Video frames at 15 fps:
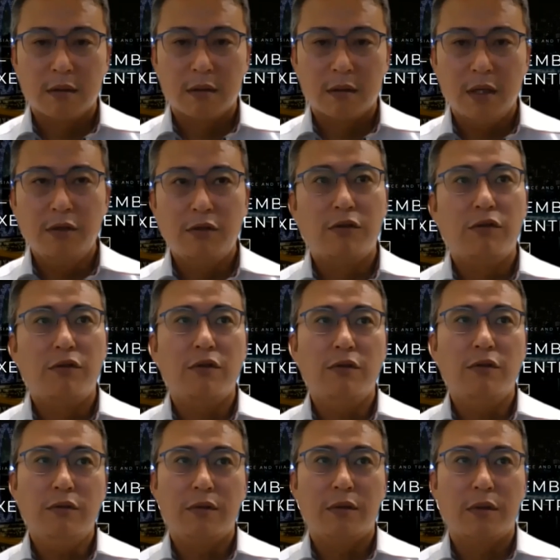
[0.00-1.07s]
introduced
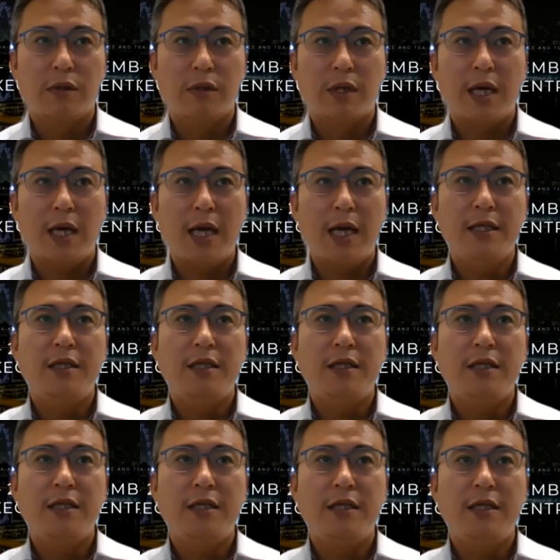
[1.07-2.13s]

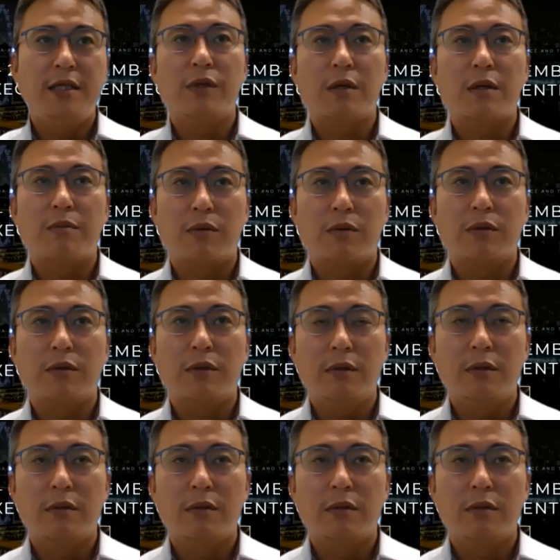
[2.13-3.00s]
Engineers Without Borders.